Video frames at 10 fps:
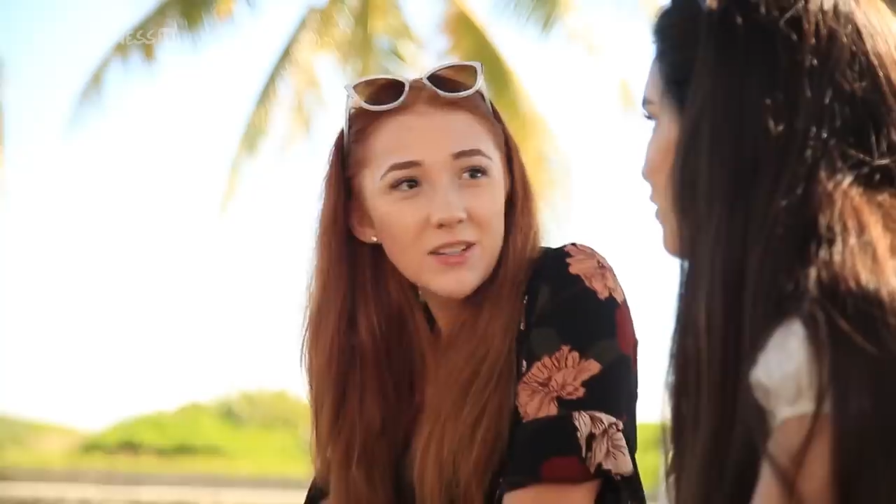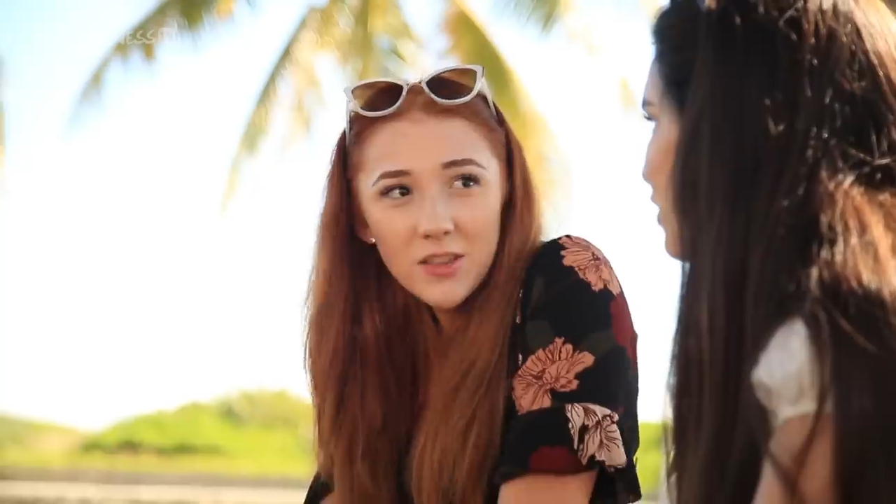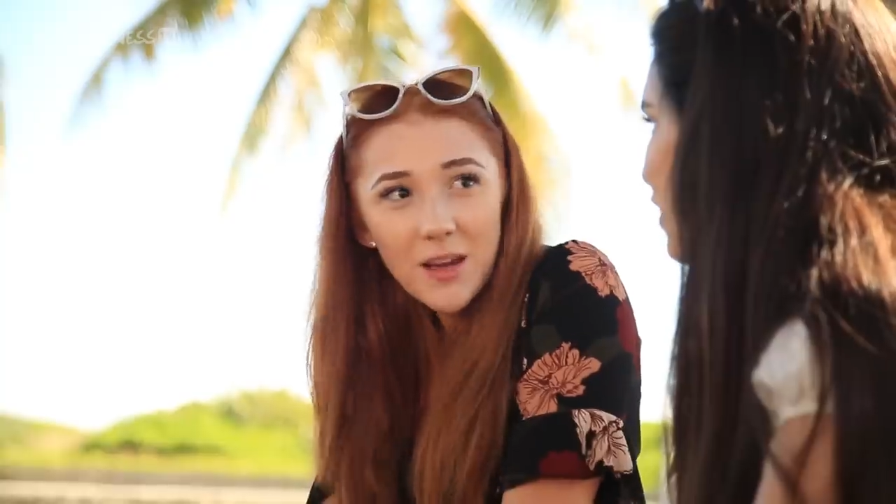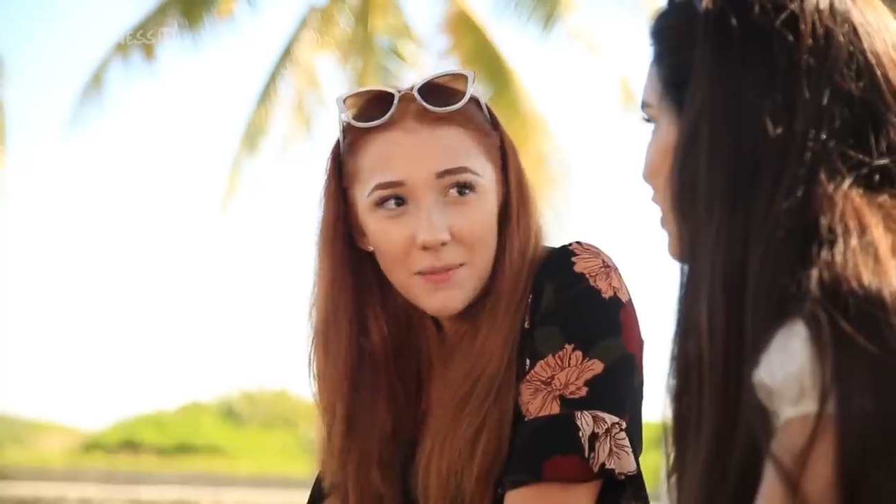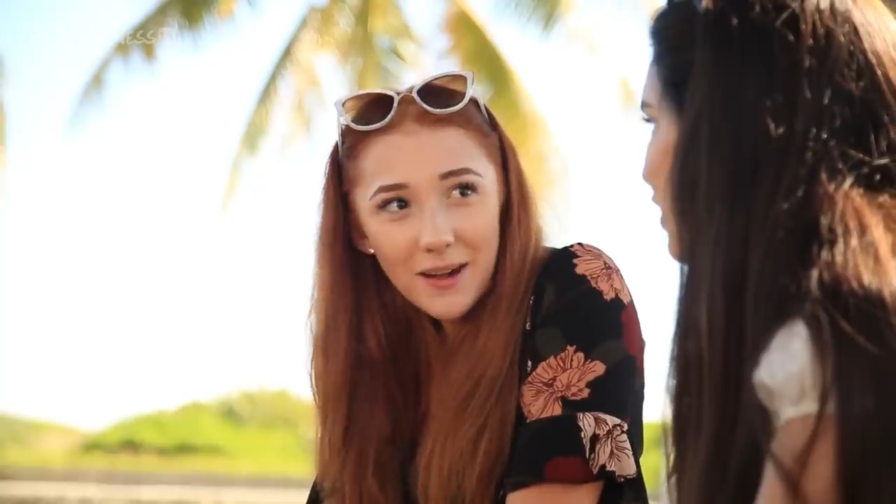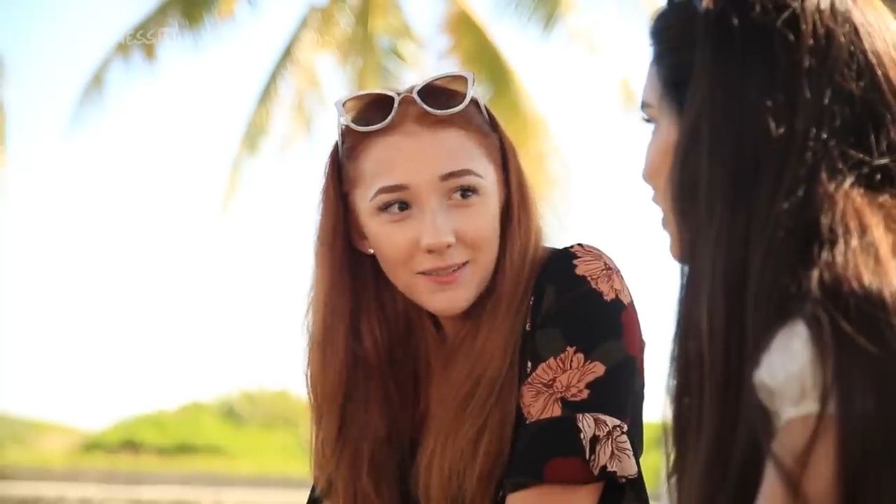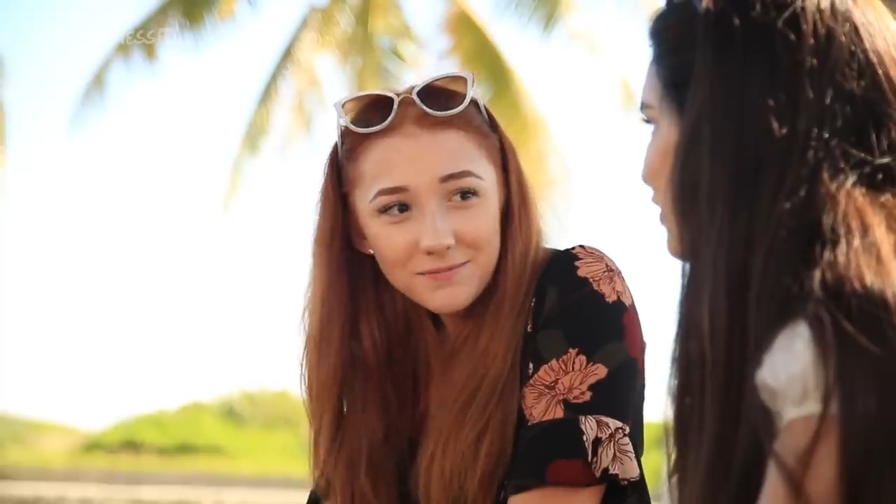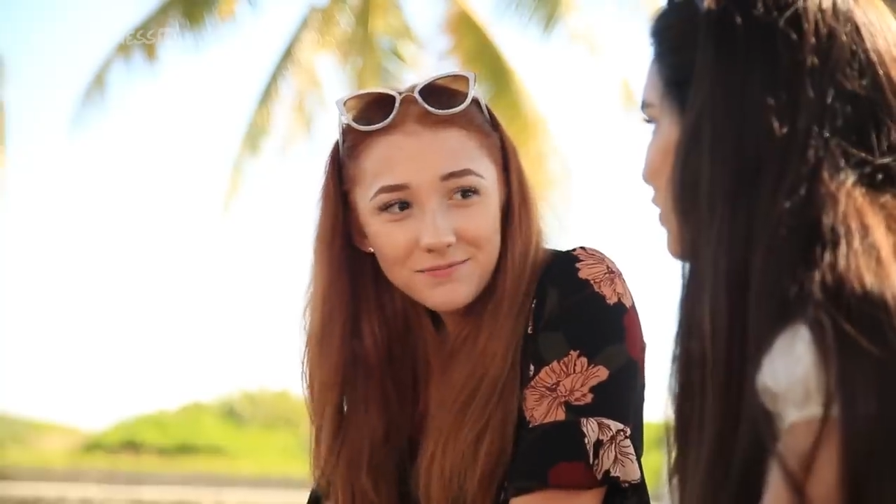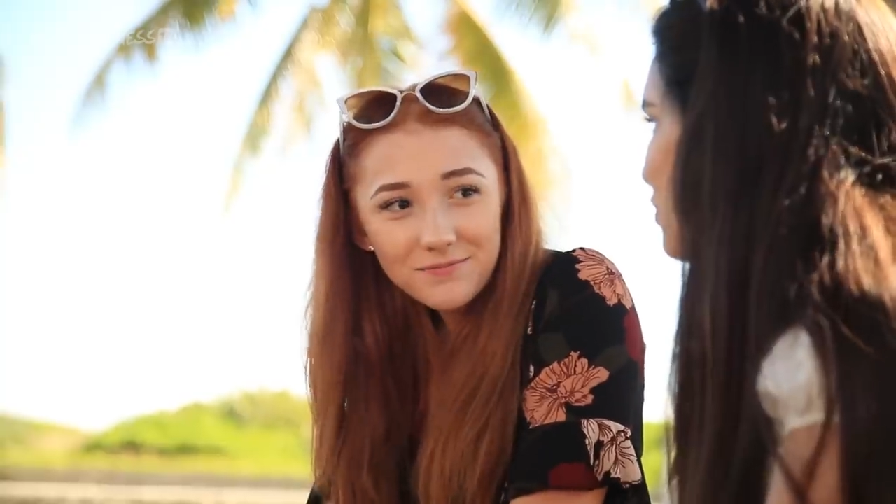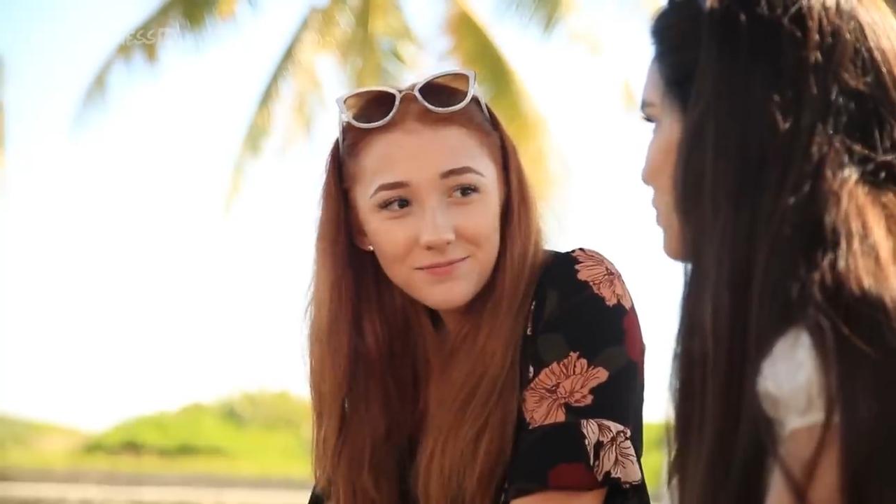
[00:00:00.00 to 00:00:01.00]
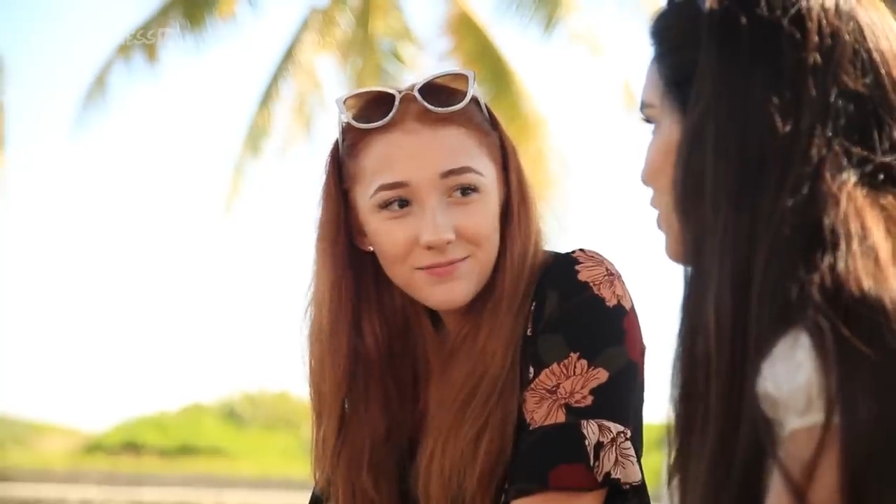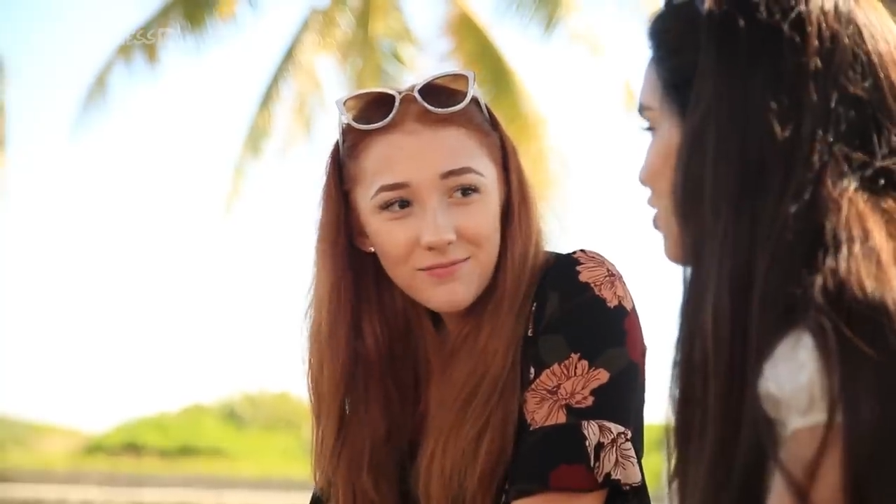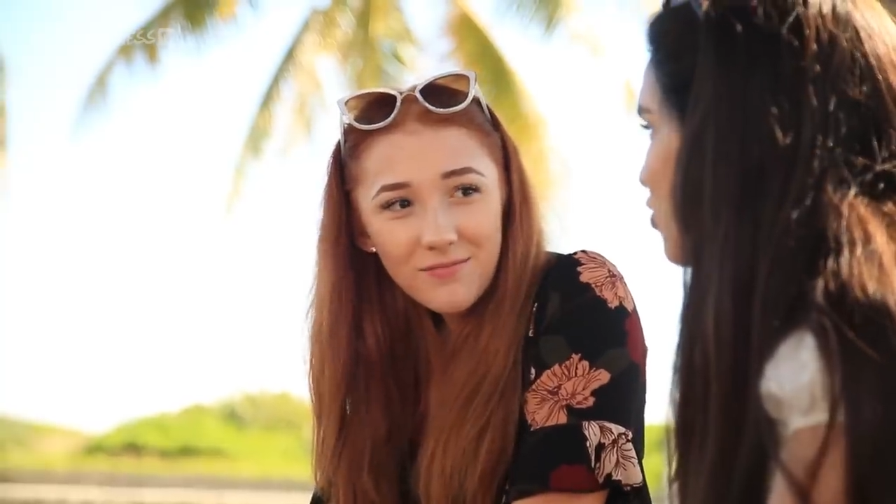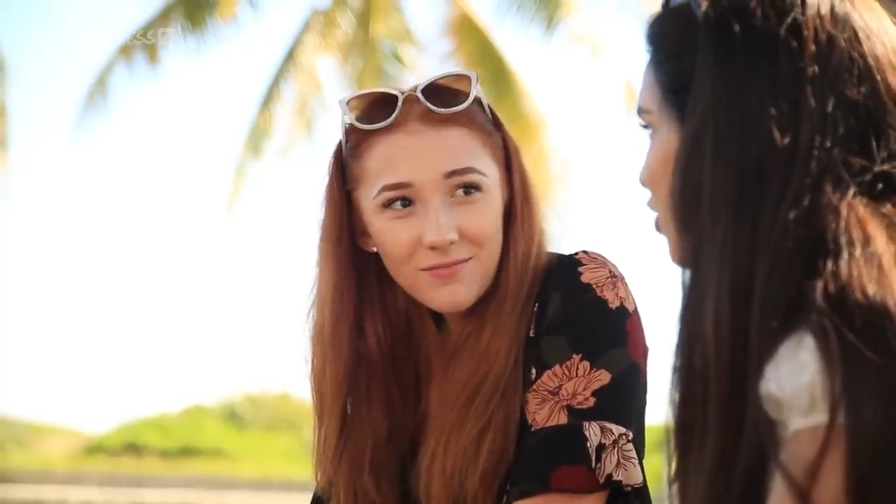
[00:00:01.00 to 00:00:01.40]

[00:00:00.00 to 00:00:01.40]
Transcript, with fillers: It's not that bad. I thought it was gonna be a lot